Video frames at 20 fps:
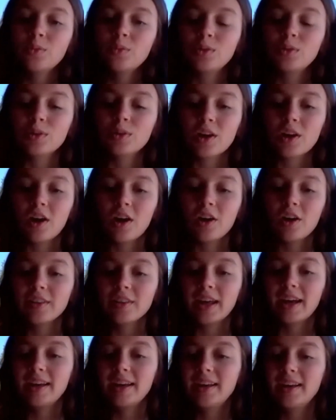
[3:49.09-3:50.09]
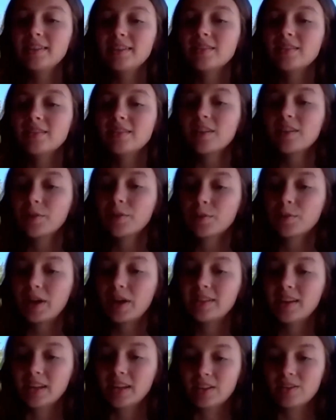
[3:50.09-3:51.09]
We recall that in civil rights
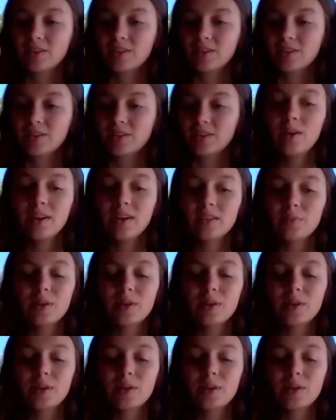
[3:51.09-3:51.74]
history, the U.S.